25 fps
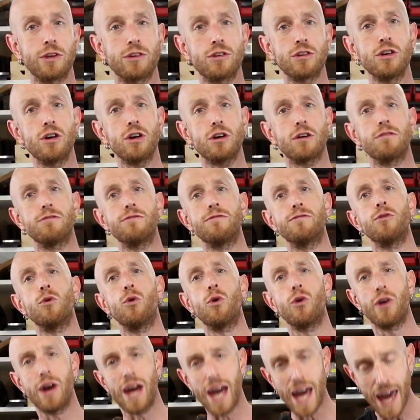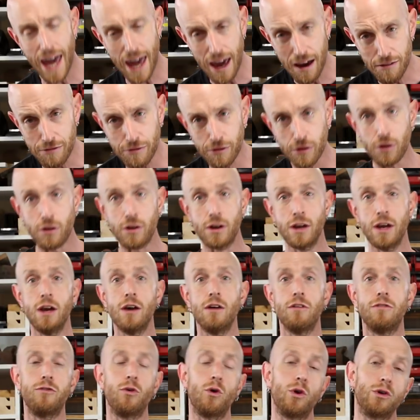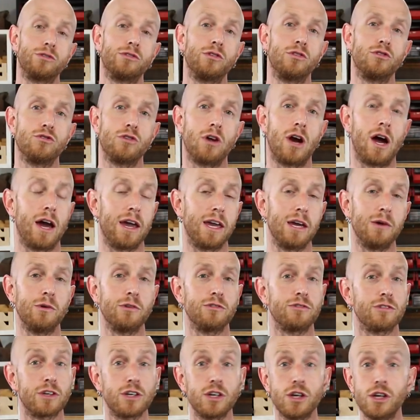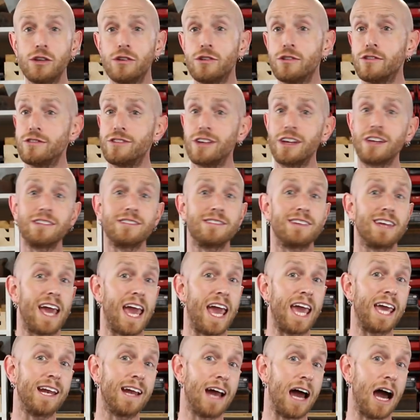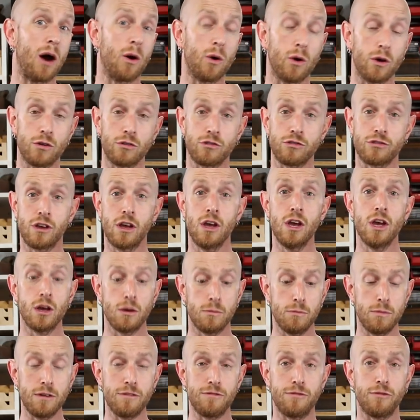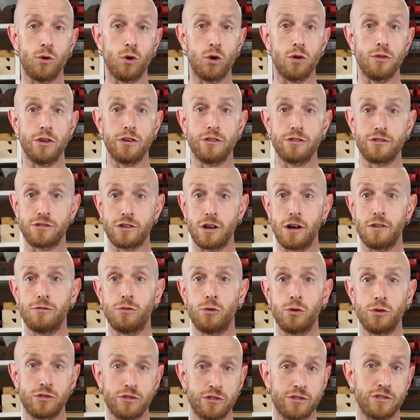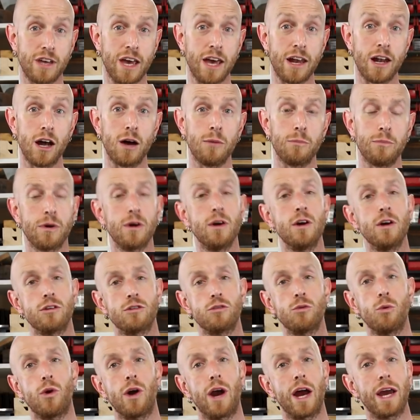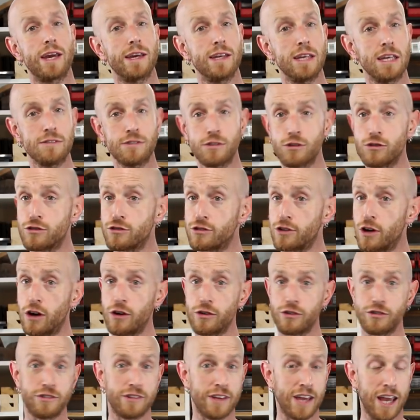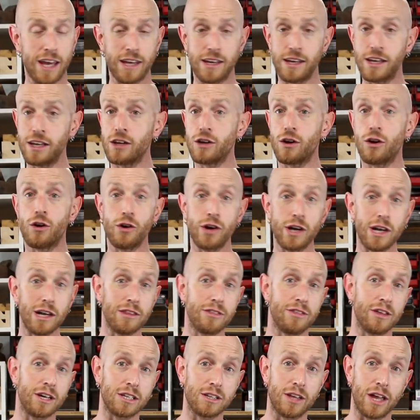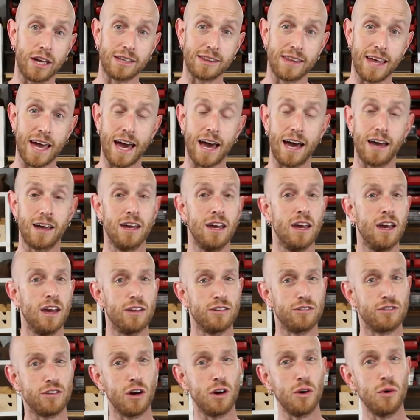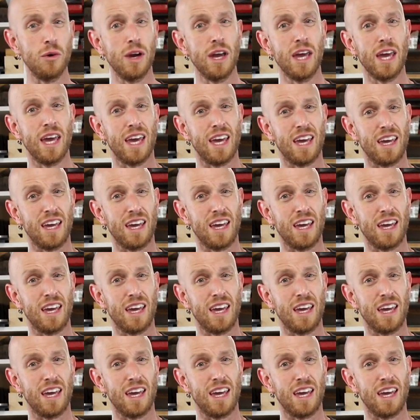it took forever for it to dry. It was a good six to eight hours before this stuff was set up to where I can even start sanding or anything like that. So